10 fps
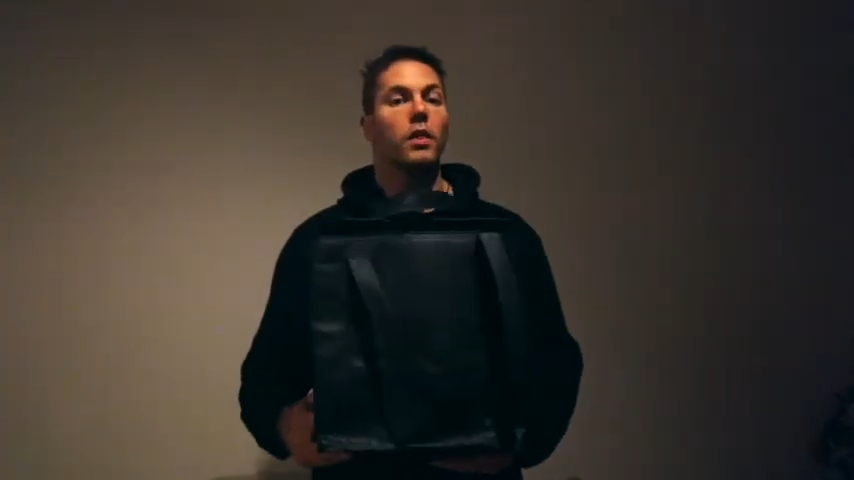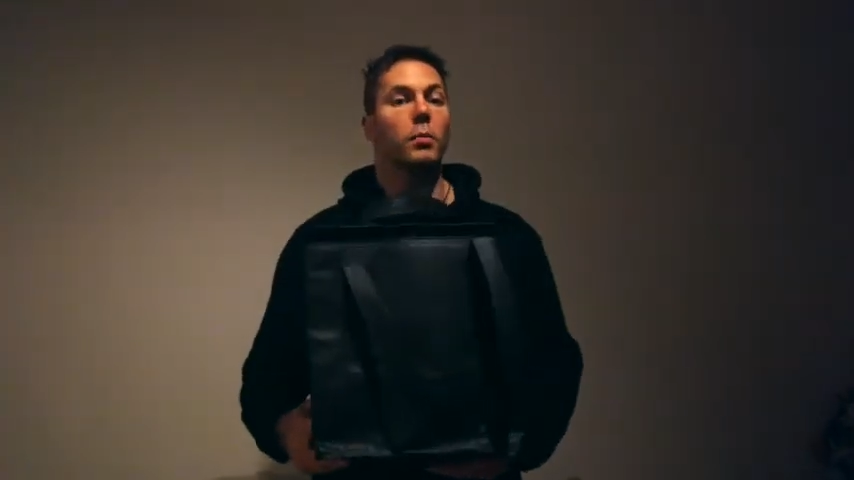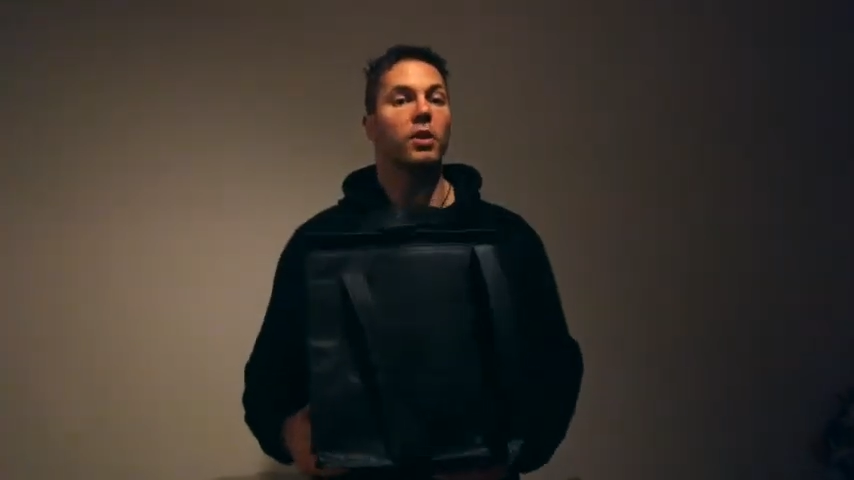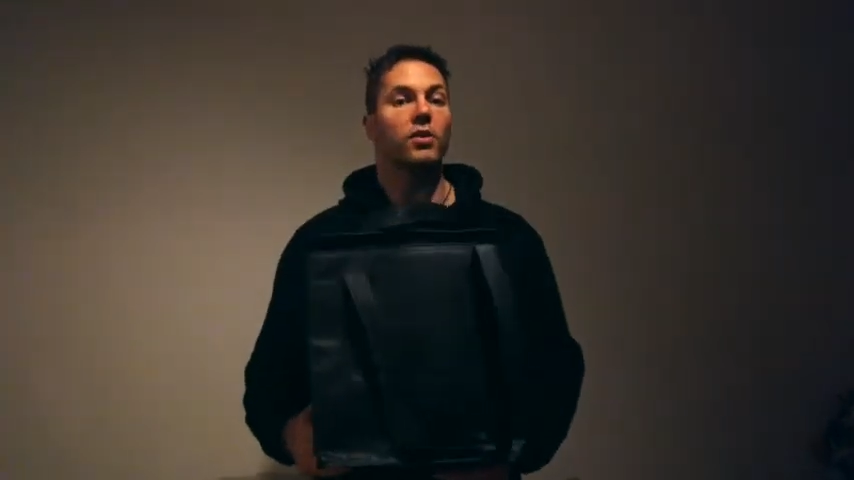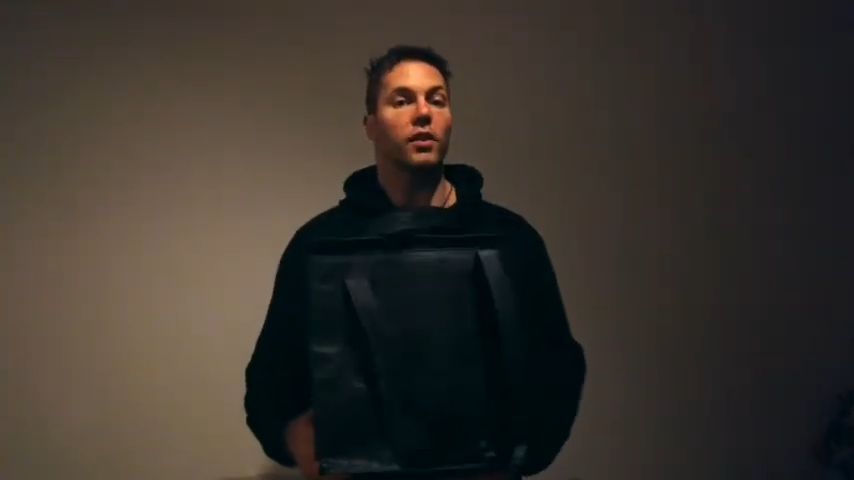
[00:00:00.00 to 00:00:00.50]
The
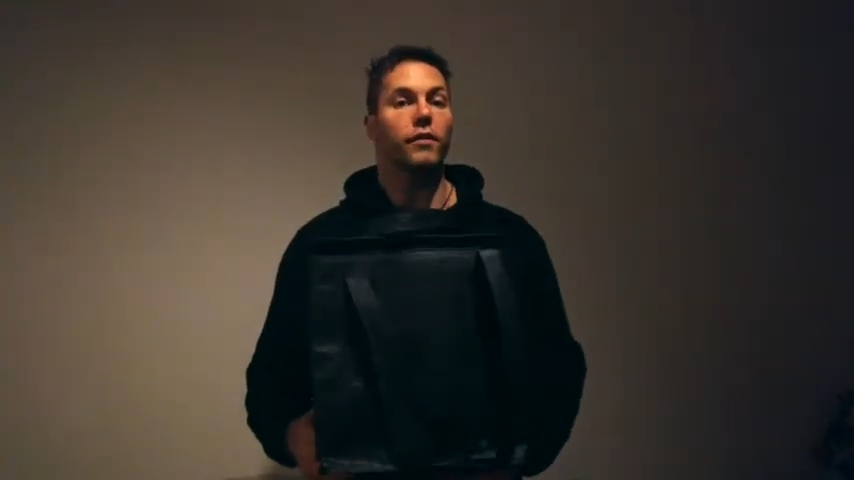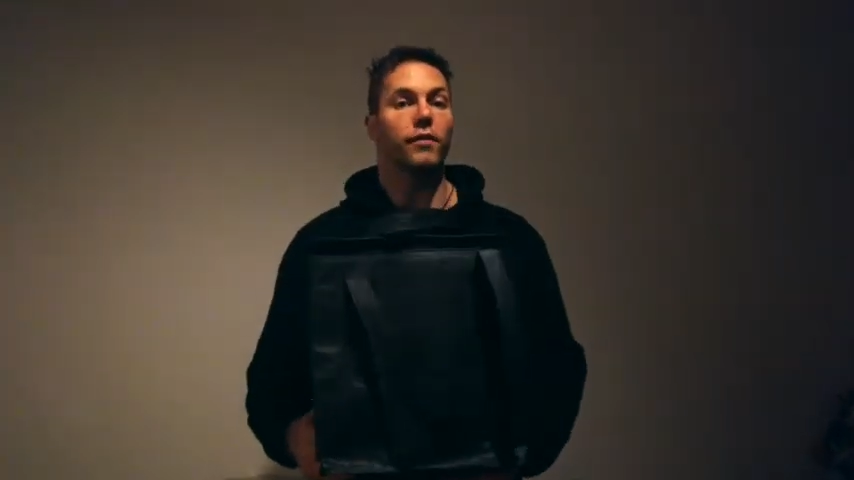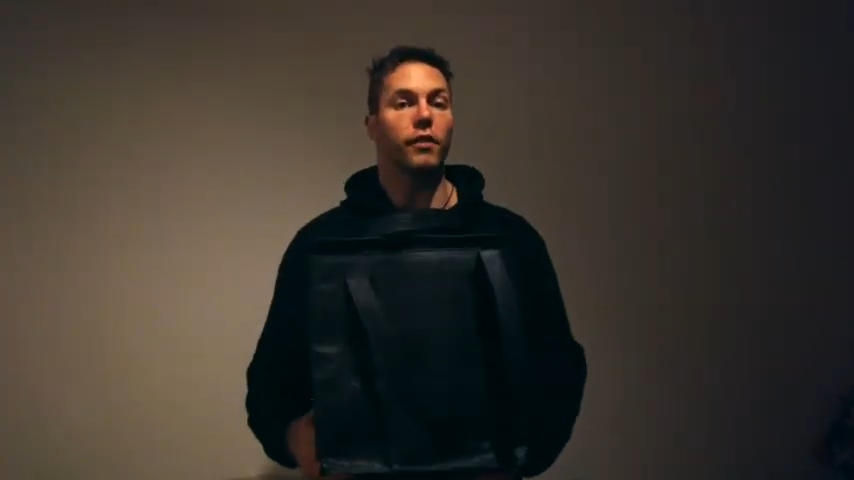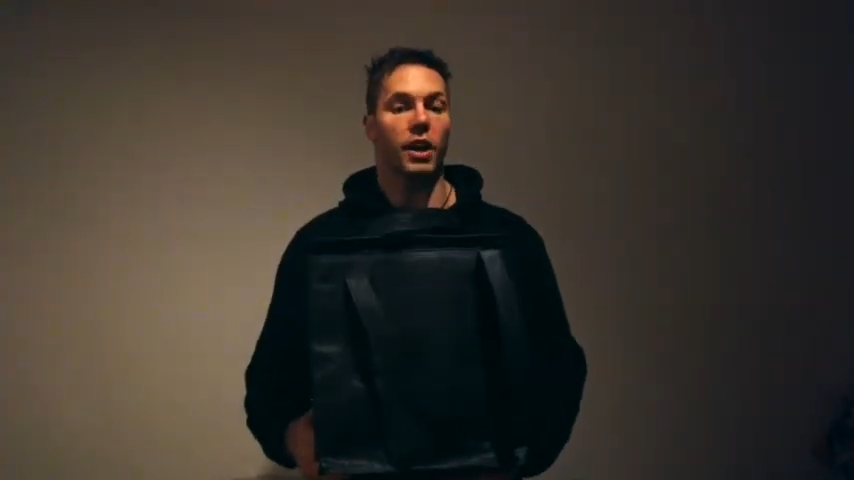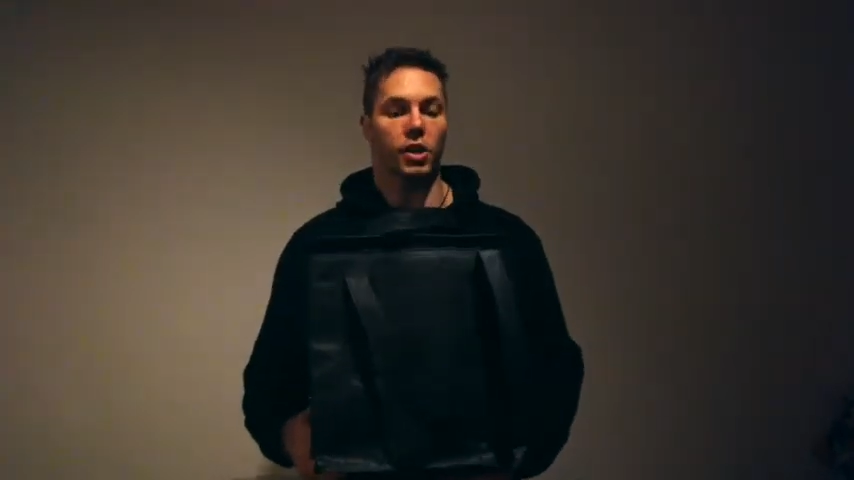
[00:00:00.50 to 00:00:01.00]
meals are
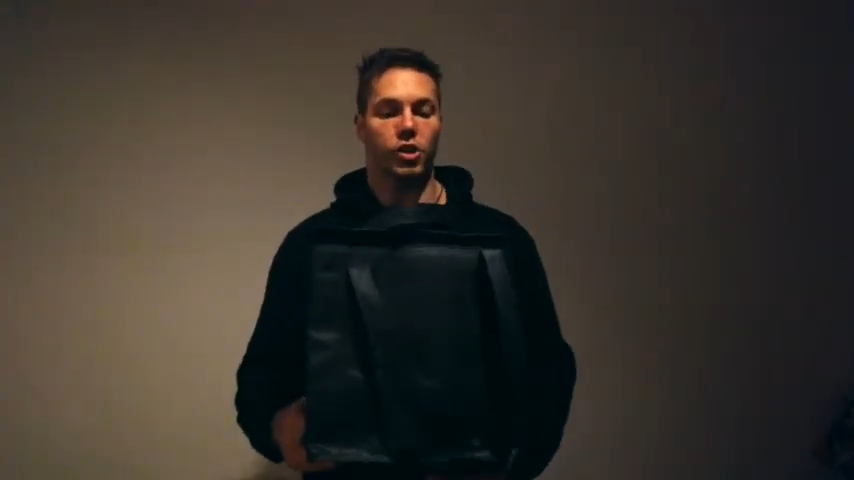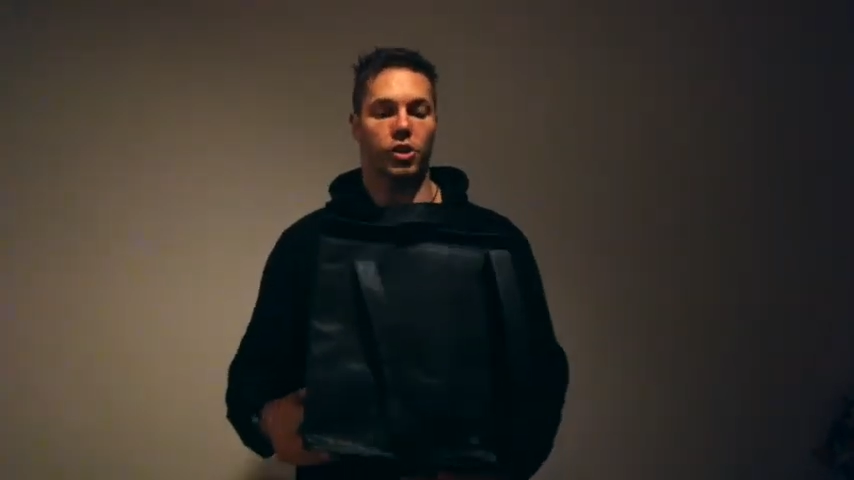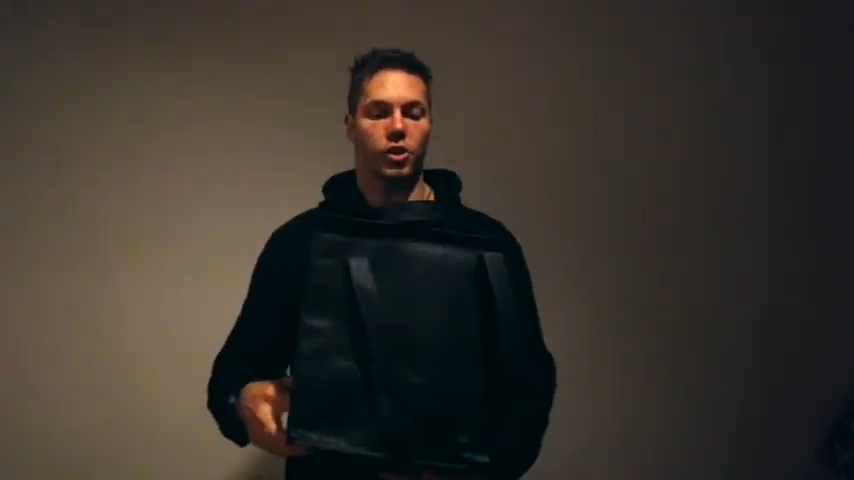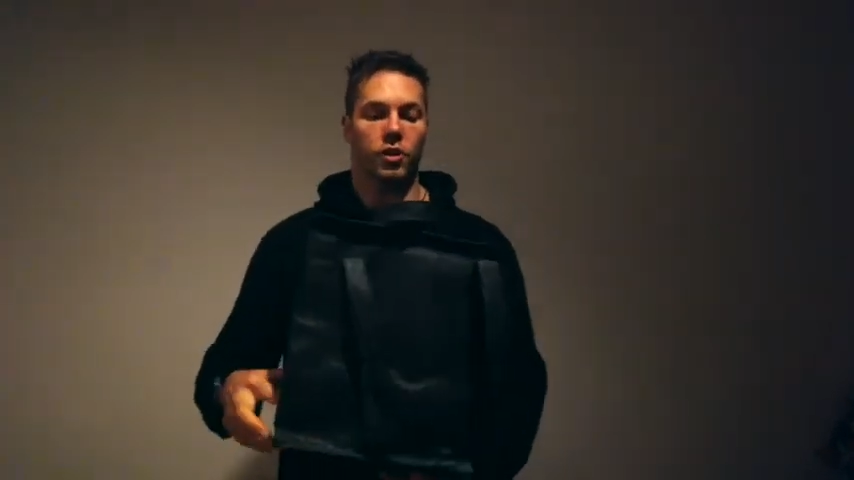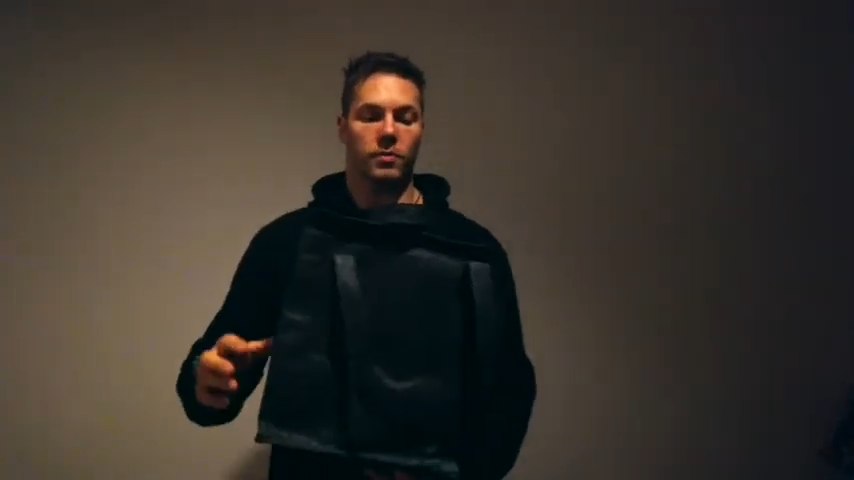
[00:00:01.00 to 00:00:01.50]
fresh.